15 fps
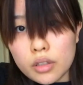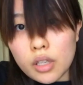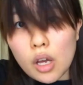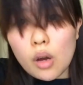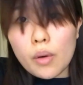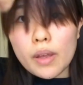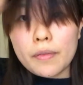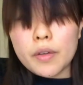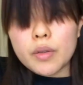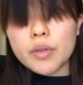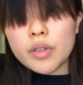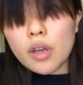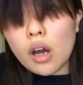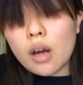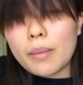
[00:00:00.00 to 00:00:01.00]
So if you
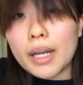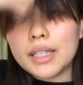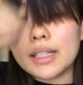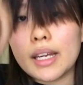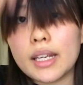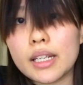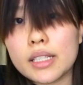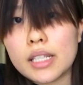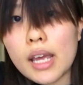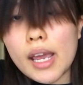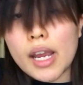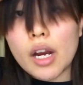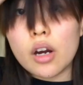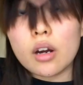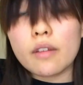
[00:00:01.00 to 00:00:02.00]
saw my latest
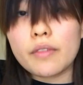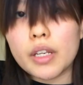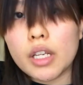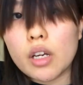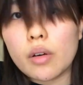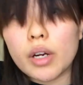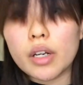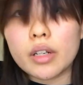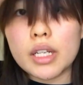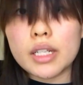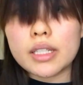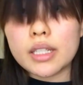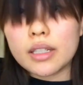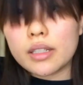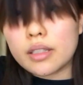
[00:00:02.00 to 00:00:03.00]
hair video, I already
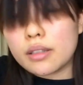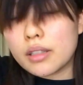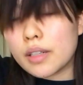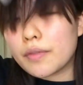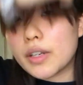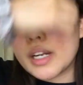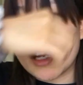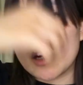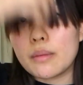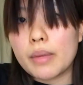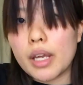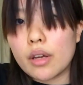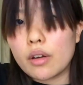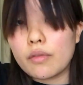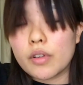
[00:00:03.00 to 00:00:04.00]
did a different hair
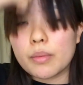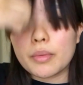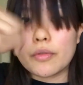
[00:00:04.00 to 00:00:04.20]
makeover